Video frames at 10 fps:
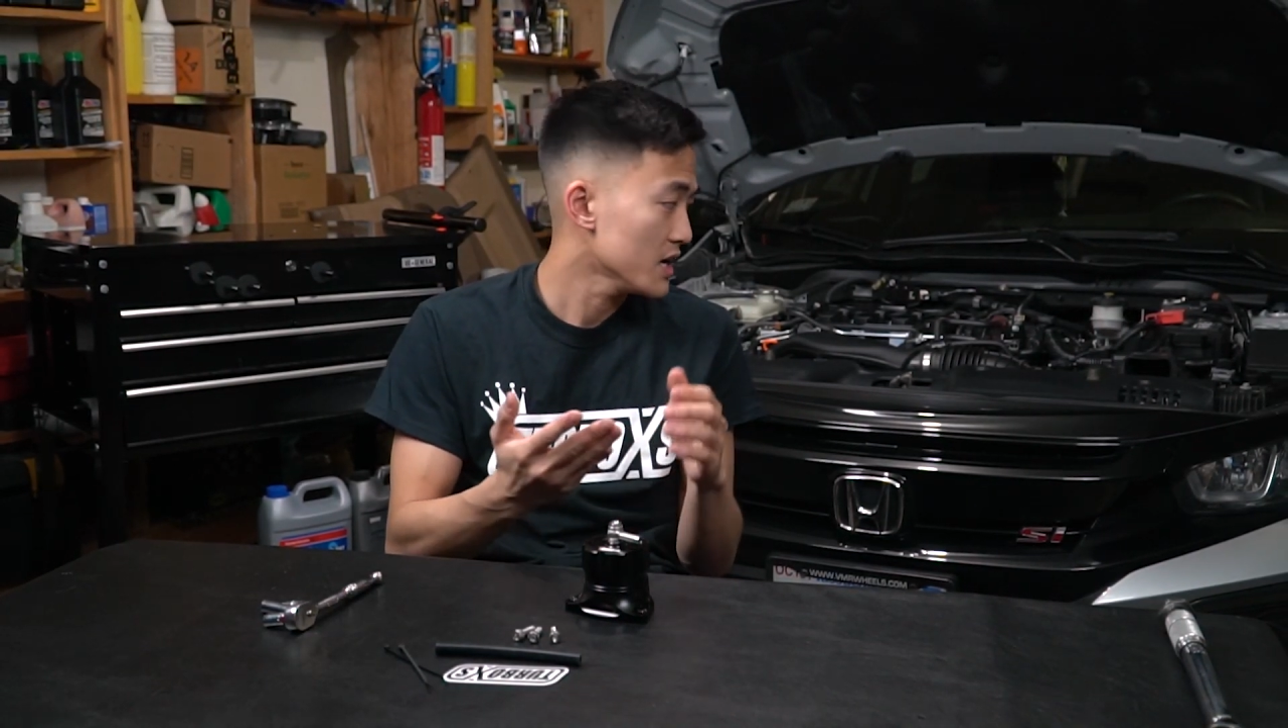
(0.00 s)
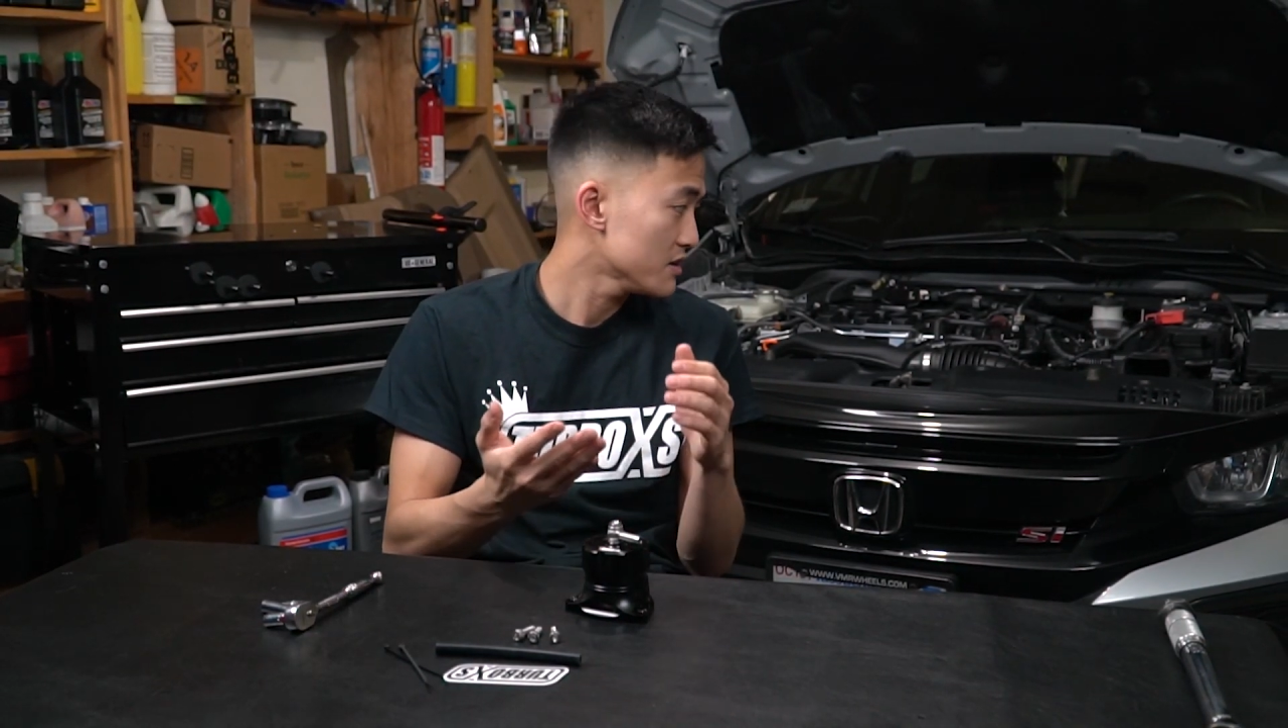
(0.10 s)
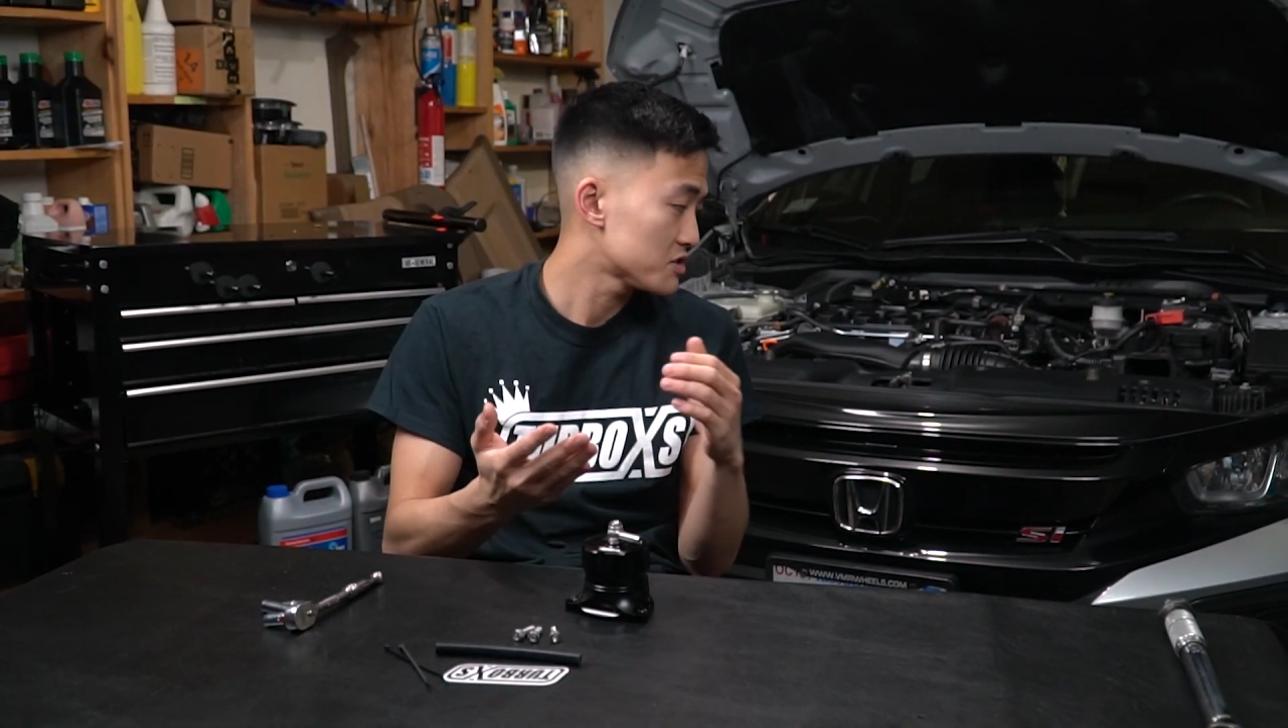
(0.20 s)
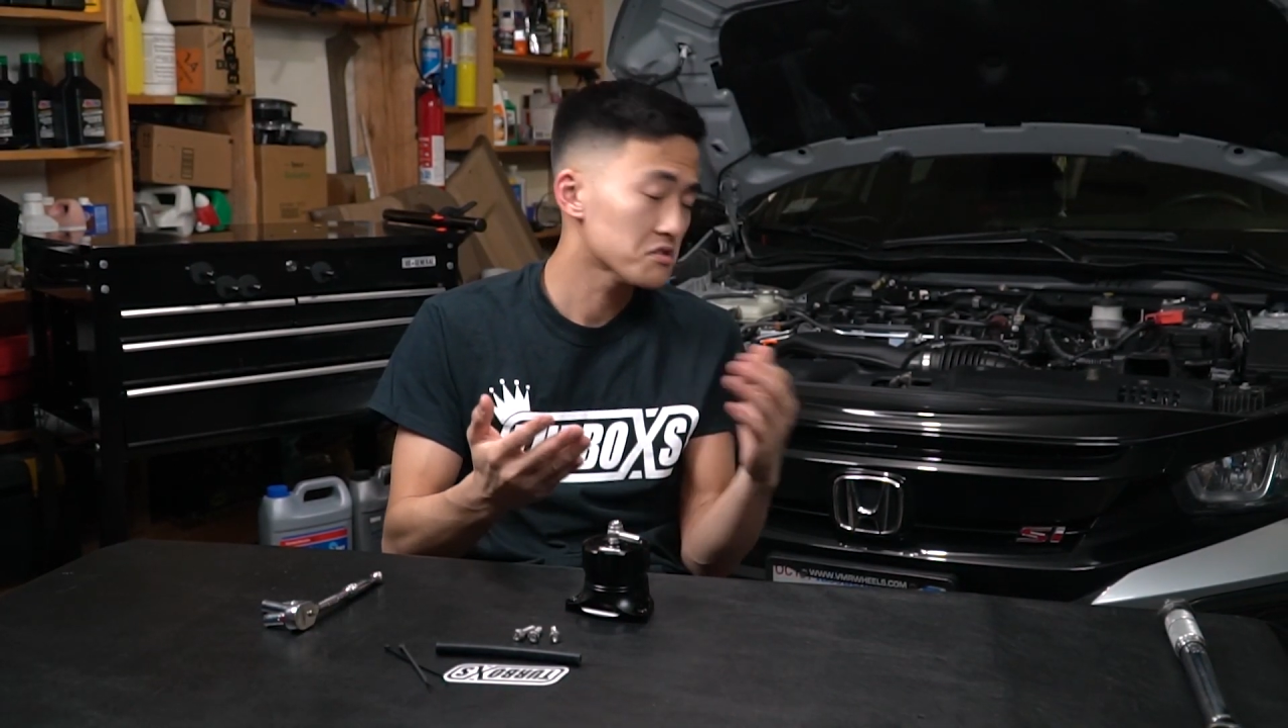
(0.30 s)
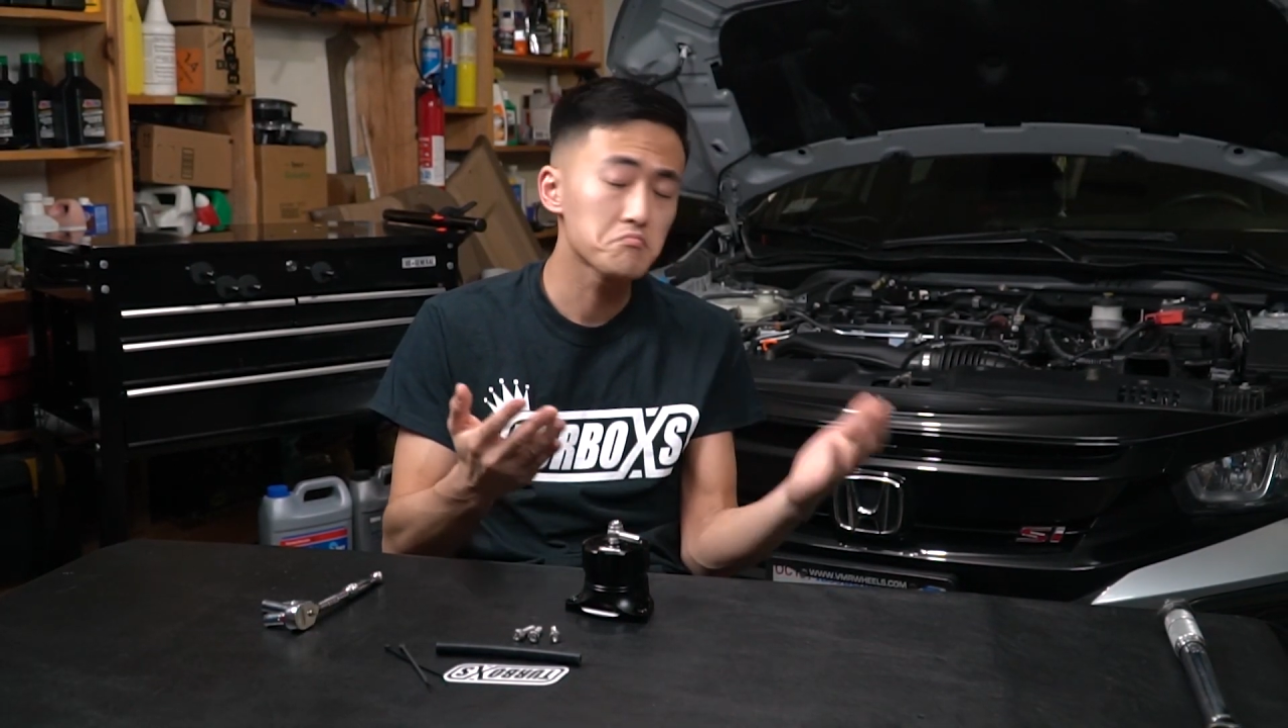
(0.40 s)

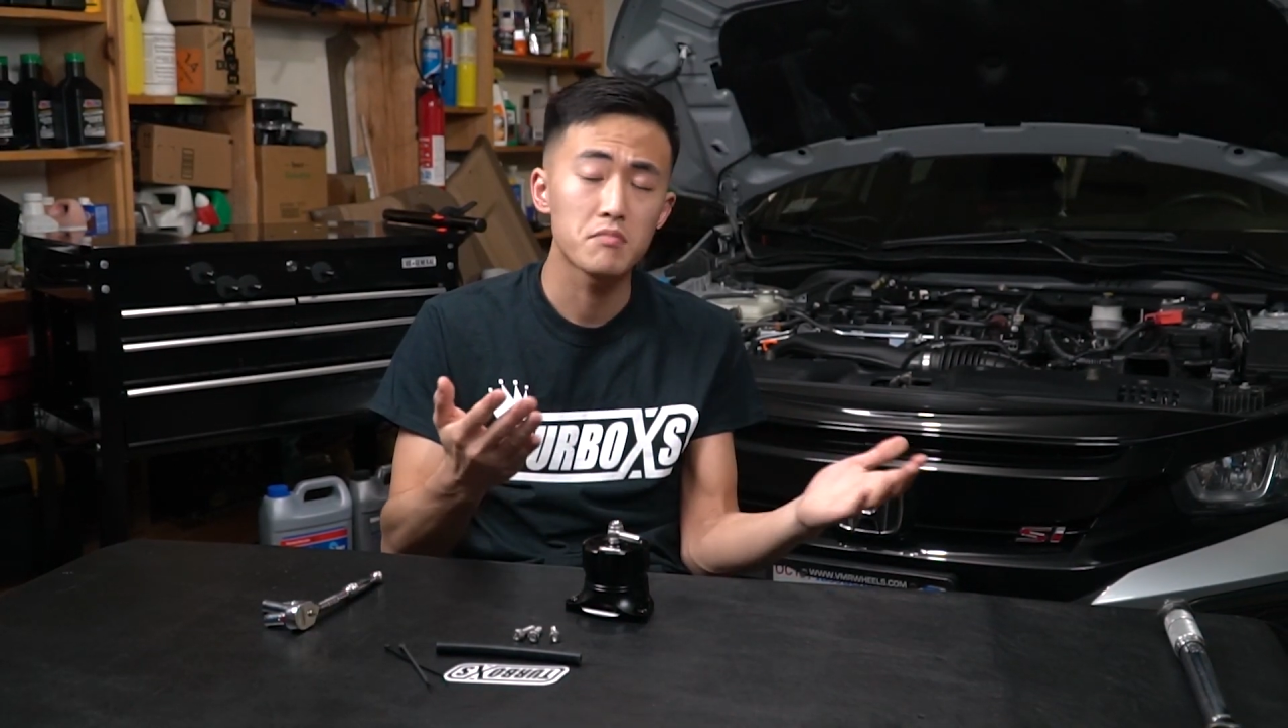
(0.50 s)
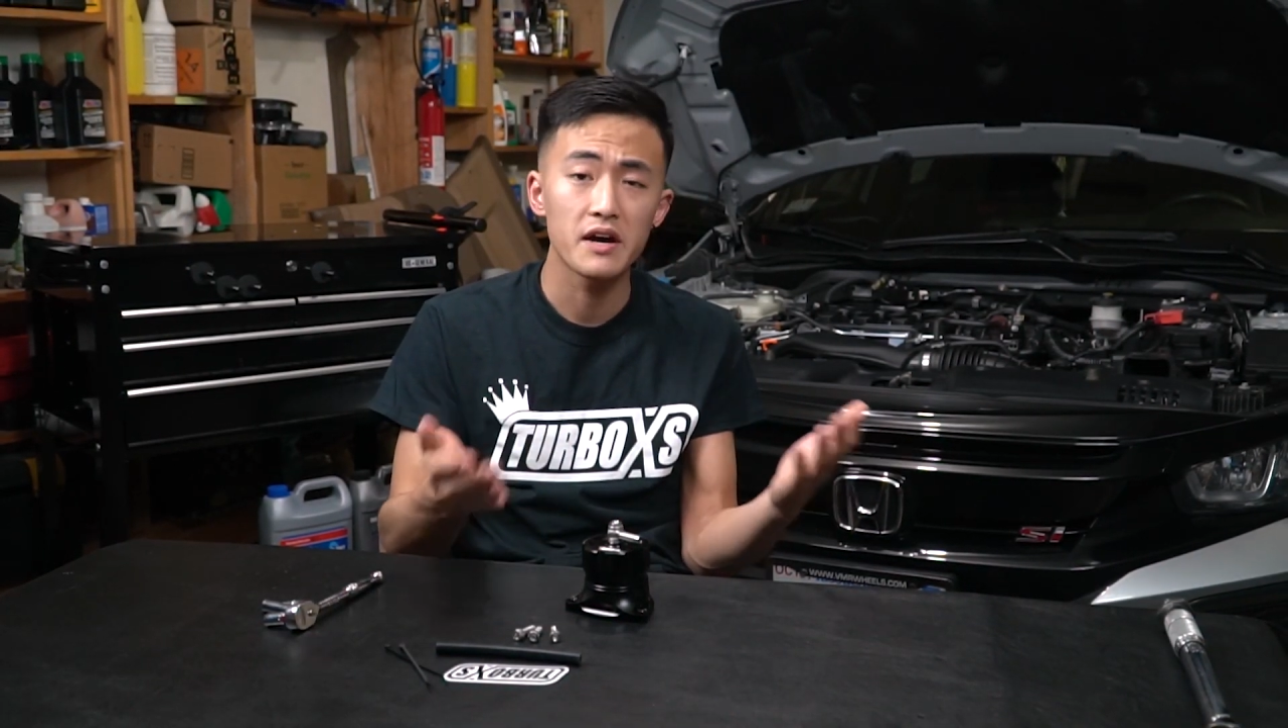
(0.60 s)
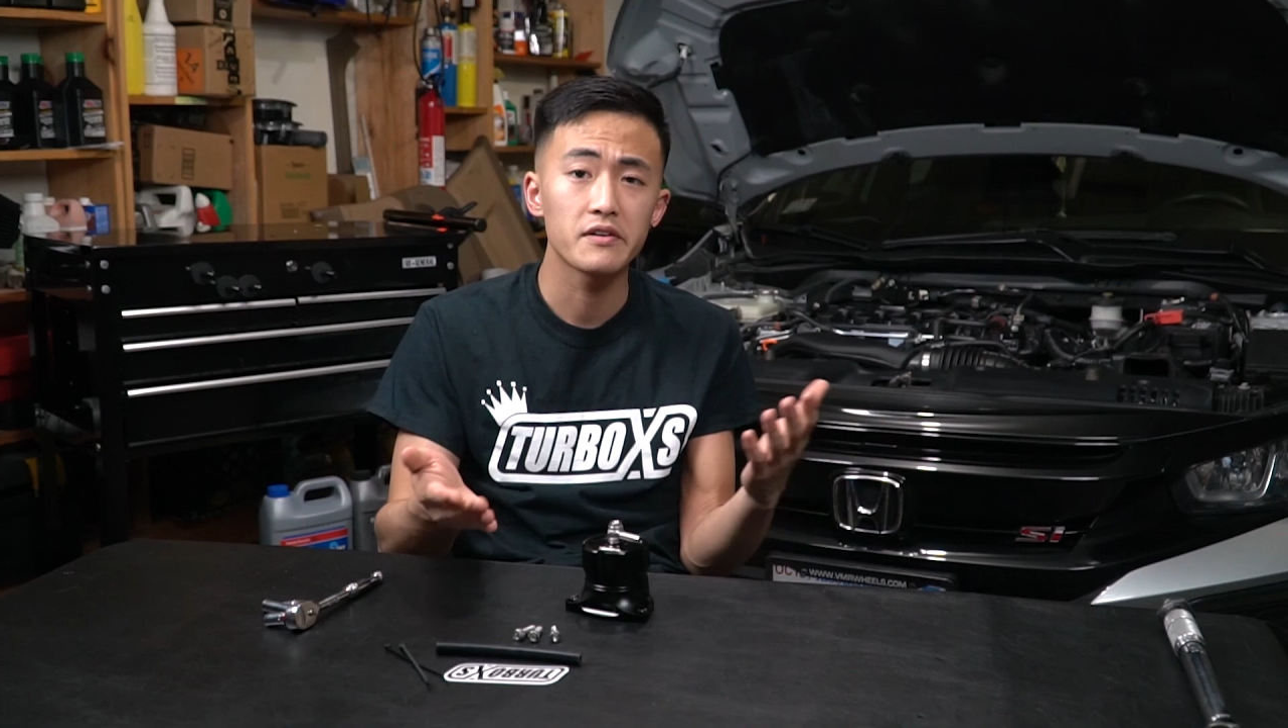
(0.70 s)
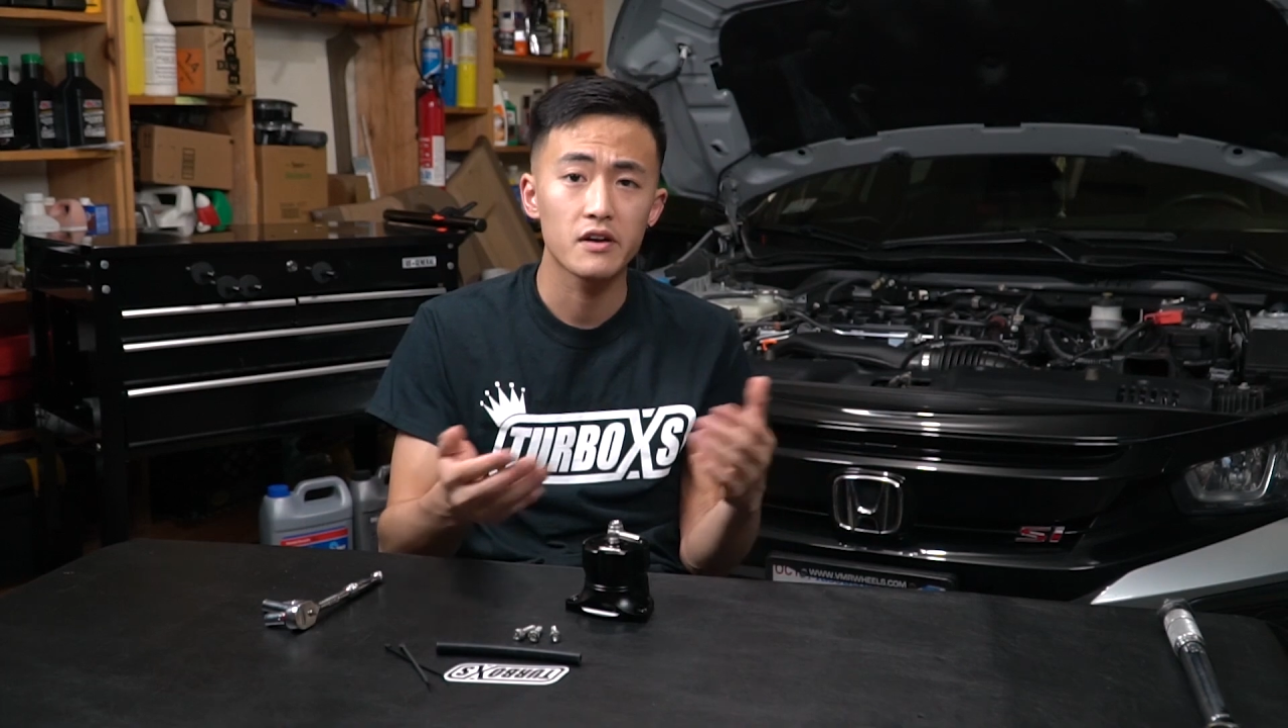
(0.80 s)
and some minor